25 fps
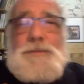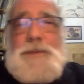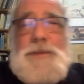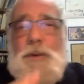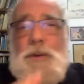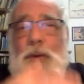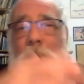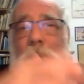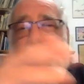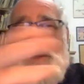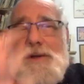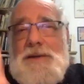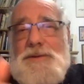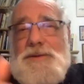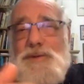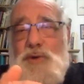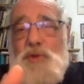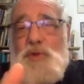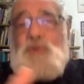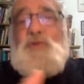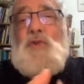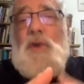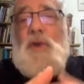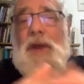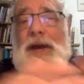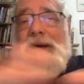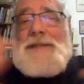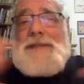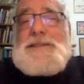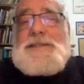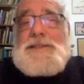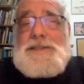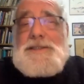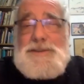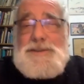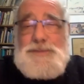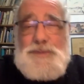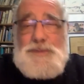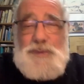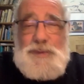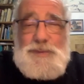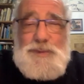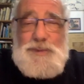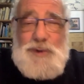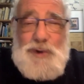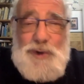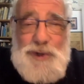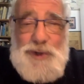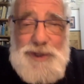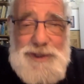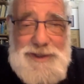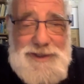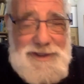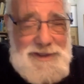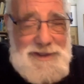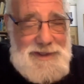They want to neutralize the Supreme Court.